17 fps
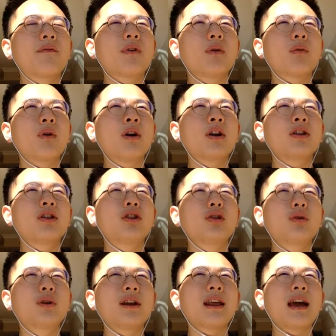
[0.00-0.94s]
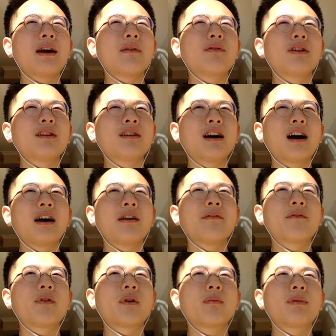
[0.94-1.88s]
we want to do it every time
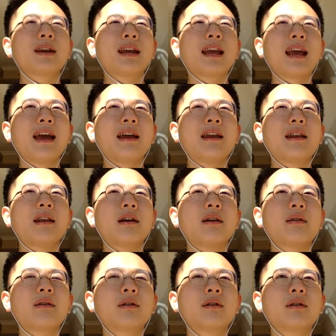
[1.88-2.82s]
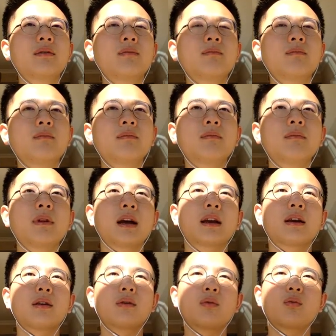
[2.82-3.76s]
from the end,
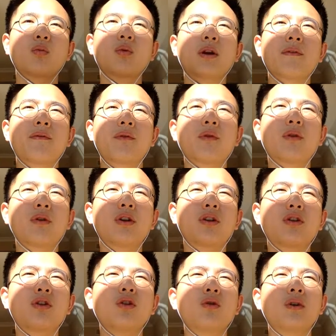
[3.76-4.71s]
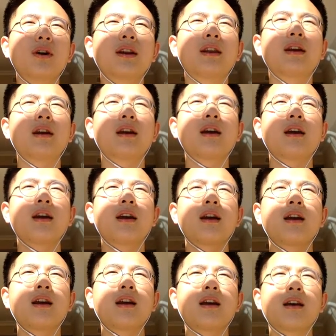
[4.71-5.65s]
like if we want to do it,
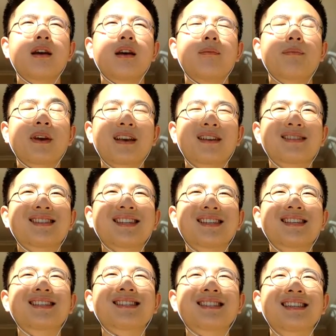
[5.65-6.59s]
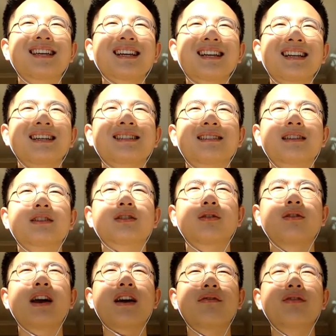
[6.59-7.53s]
because this is linked list,
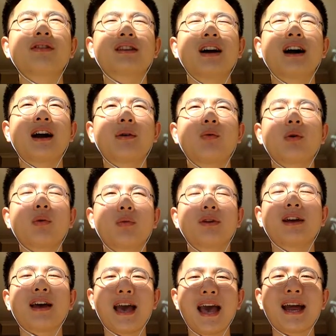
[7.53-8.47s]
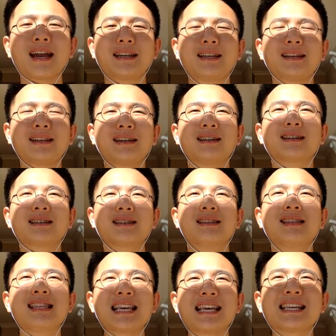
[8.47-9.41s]
so every time we want to add the
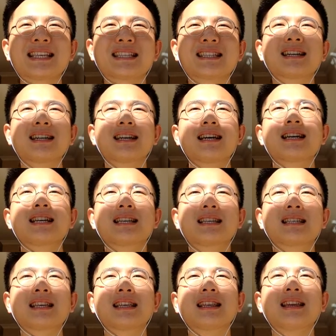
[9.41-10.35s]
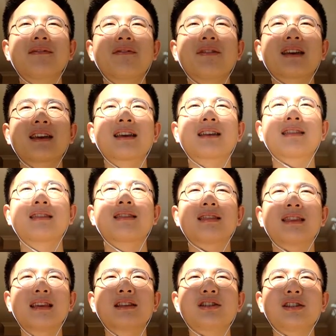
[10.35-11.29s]
least significant
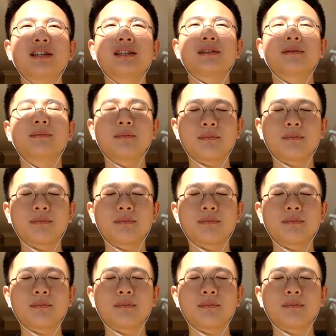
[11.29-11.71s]
digit,